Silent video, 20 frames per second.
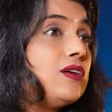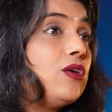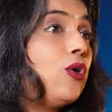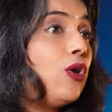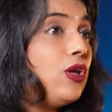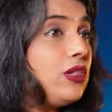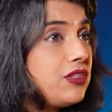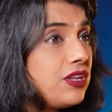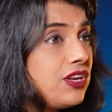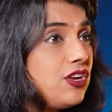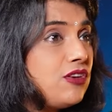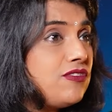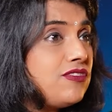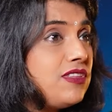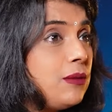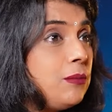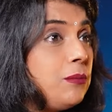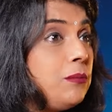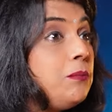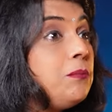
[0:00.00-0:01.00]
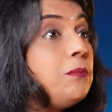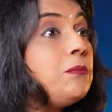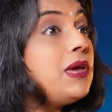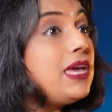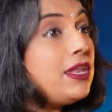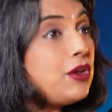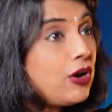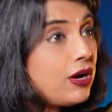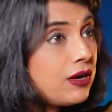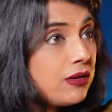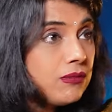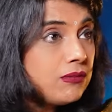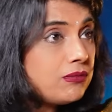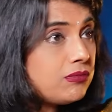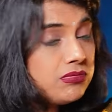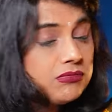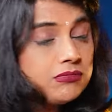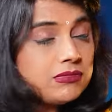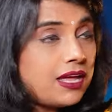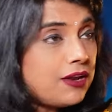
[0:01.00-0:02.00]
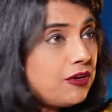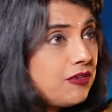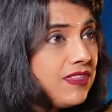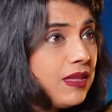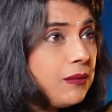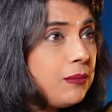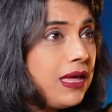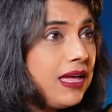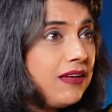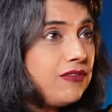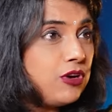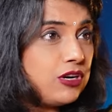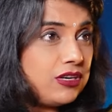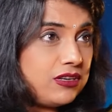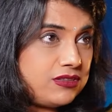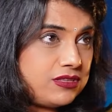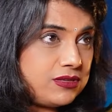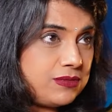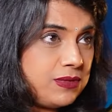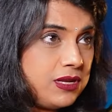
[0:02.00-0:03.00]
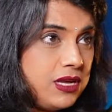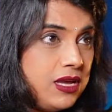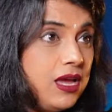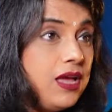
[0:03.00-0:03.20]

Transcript: All three of them may not, none of them have autism.